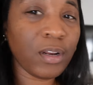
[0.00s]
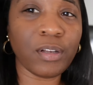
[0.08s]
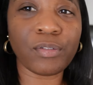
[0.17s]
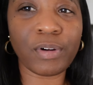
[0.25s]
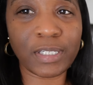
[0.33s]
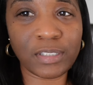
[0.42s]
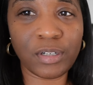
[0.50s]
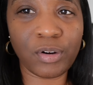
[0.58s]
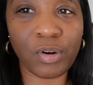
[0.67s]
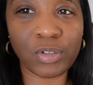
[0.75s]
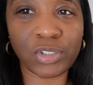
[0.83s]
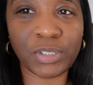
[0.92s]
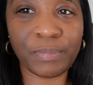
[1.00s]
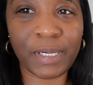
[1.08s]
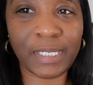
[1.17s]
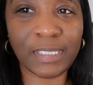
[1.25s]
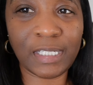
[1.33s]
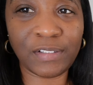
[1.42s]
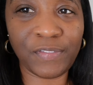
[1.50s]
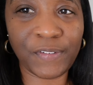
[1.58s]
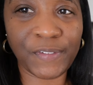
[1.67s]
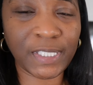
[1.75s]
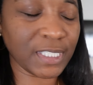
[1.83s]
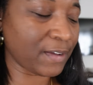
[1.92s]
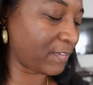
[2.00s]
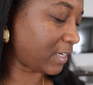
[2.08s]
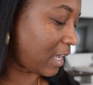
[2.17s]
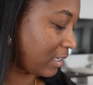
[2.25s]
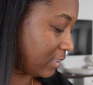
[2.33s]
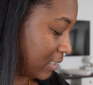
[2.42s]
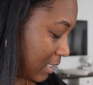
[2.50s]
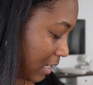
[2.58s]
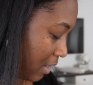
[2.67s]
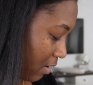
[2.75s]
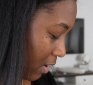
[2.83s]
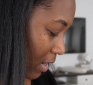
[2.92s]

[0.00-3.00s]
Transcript: The rest of the grocery money is $57 in there.